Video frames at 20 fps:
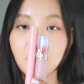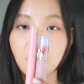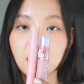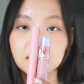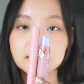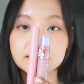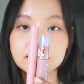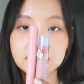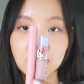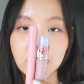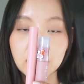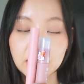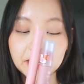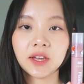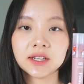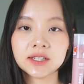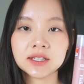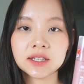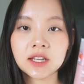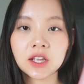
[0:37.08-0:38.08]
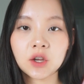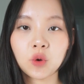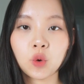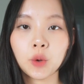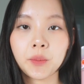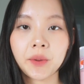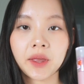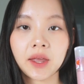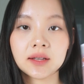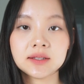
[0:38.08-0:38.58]
on top. I didn't get cool
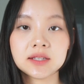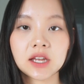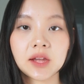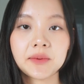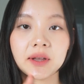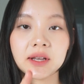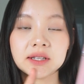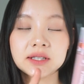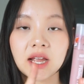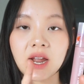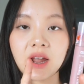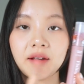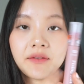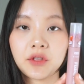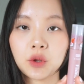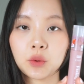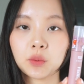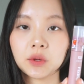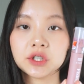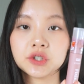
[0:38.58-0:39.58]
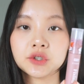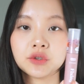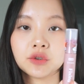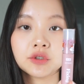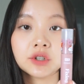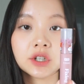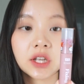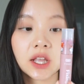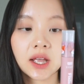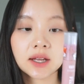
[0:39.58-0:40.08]
pink on top because I have the original
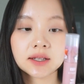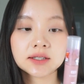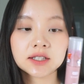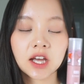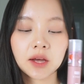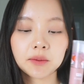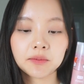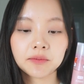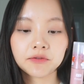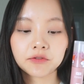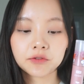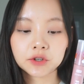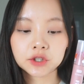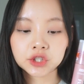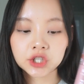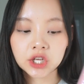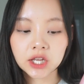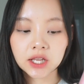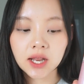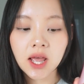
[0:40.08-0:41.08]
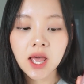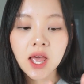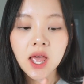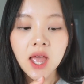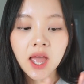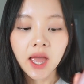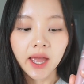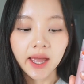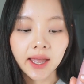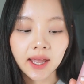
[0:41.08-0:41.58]
cookie on top version,
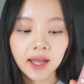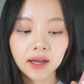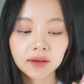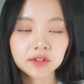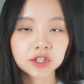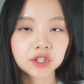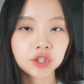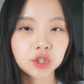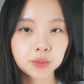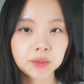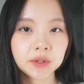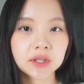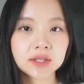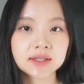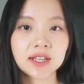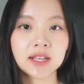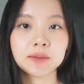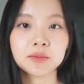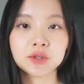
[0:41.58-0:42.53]
and they should be the same